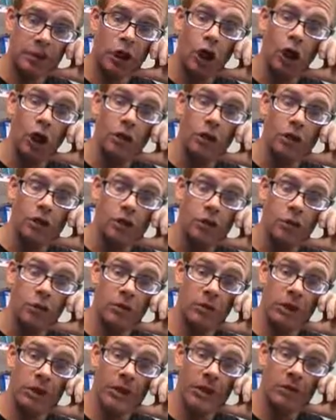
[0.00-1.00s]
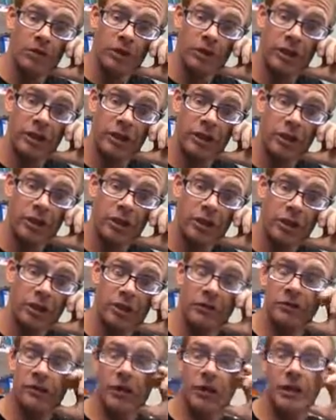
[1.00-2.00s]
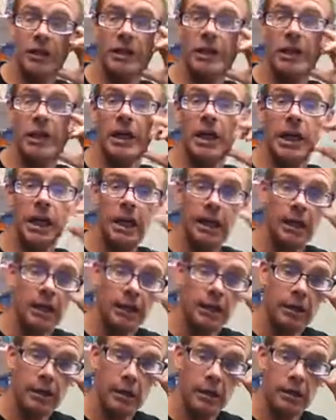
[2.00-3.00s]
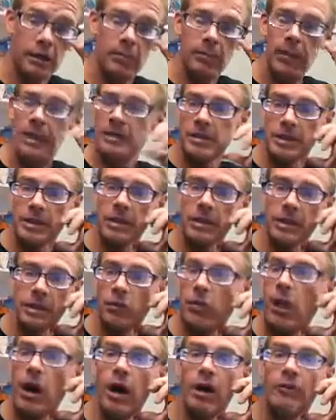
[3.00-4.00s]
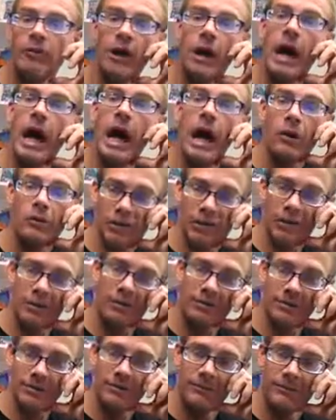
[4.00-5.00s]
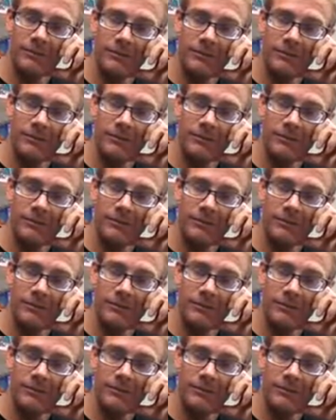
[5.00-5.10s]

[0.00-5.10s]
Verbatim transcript: Calling this woman out, saying she lives in the uh, basically the welfare housing.